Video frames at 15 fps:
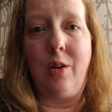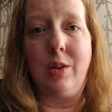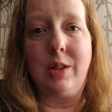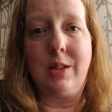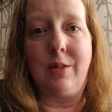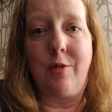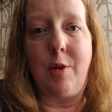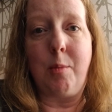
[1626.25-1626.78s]

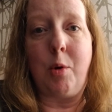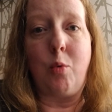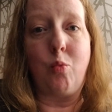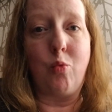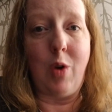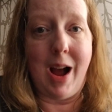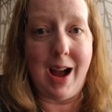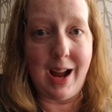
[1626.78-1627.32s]
from a
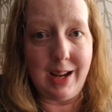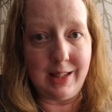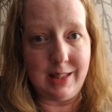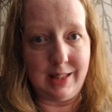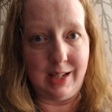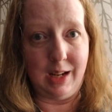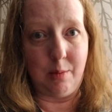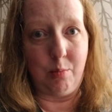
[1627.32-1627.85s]
ride
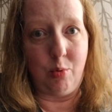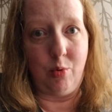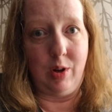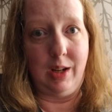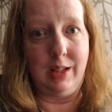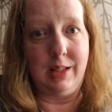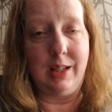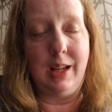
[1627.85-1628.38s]

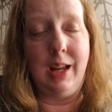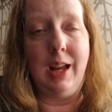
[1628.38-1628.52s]
standpoint